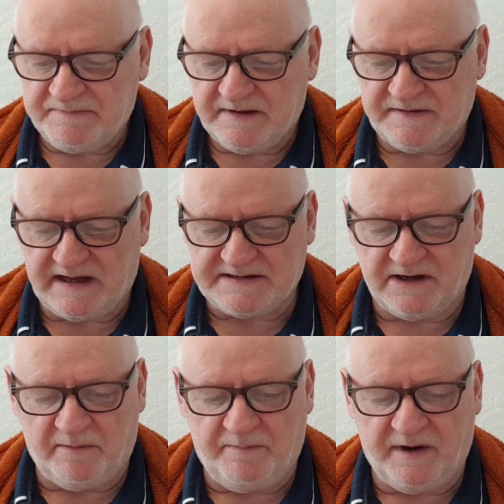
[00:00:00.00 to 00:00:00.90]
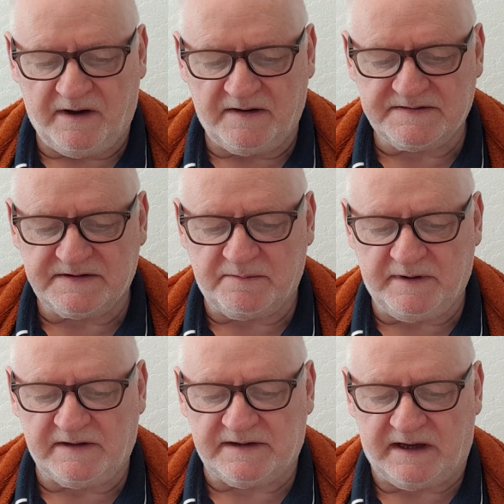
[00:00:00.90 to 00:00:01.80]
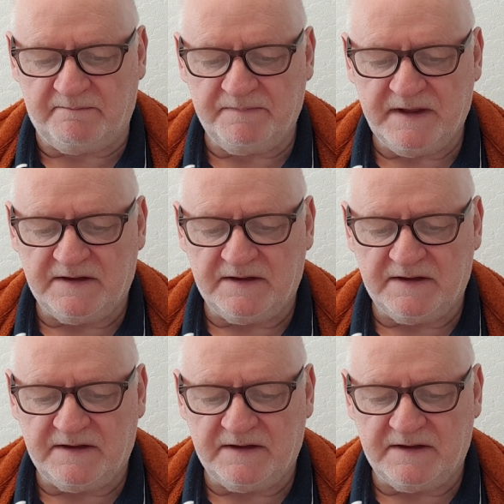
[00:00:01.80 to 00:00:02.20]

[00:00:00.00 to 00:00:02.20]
that are part of the building,